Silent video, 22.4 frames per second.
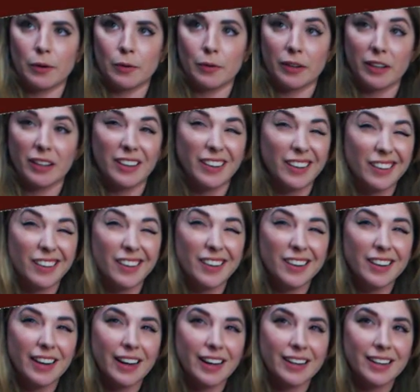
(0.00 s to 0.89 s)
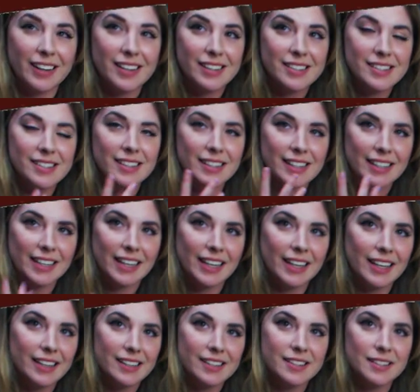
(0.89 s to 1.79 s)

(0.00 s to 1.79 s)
really good and he doesn't need